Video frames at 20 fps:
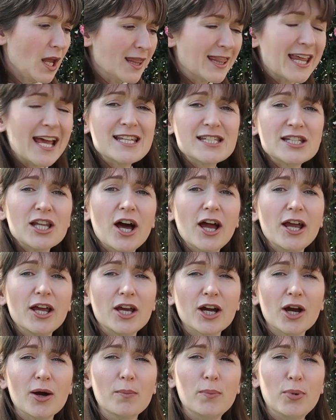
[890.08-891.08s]
there's
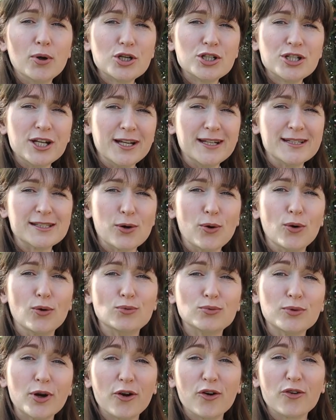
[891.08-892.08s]
like bushes or
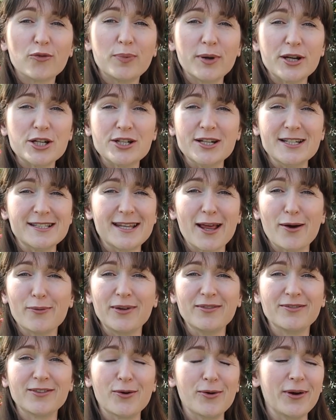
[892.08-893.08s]
a row of bushes that
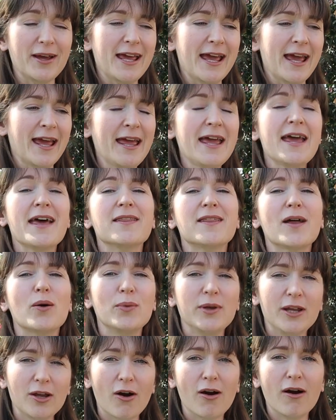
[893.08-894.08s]
we've got here
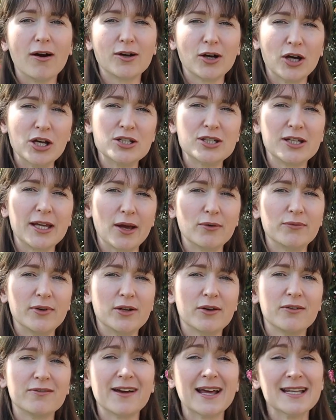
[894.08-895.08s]
that we are going to get
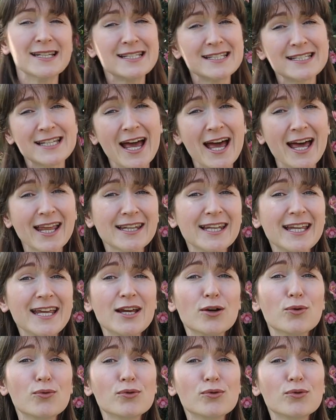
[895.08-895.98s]
rid of, and sadly